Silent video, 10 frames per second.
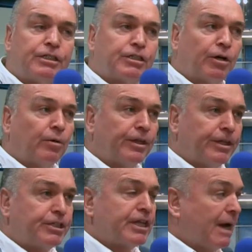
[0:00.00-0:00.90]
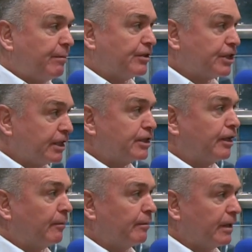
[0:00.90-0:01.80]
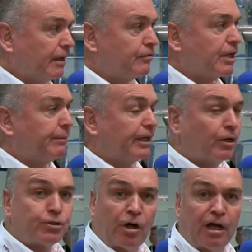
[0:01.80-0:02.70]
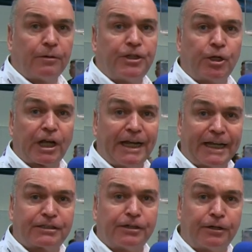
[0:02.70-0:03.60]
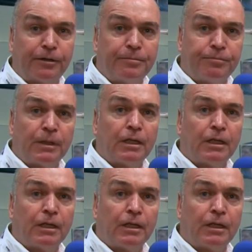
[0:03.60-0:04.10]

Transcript: So with this type of system, if something goes wrong with your connector,